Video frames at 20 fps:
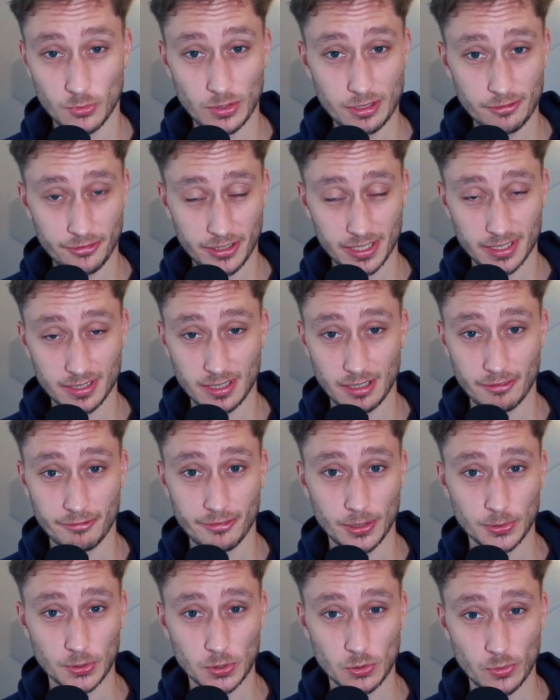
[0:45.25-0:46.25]
one thing that I
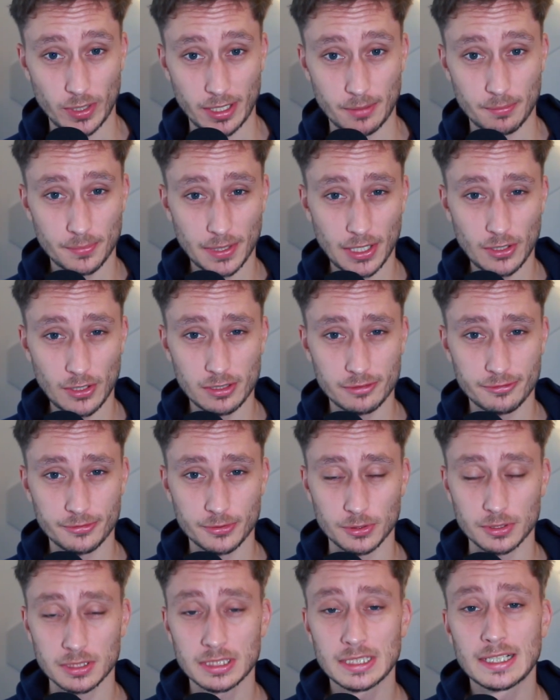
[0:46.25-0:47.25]
found quite
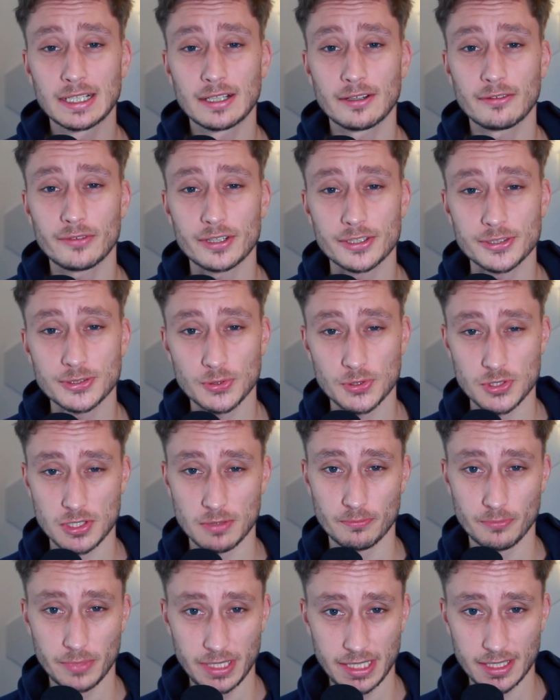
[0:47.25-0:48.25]
powerful are social
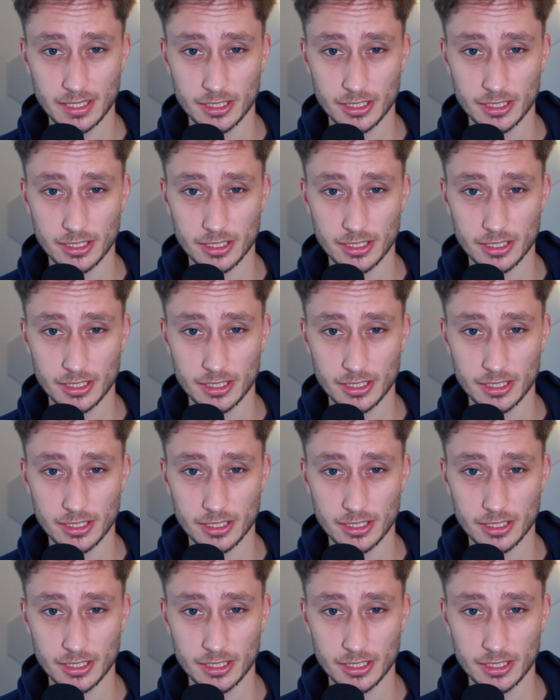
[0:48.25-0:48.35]
media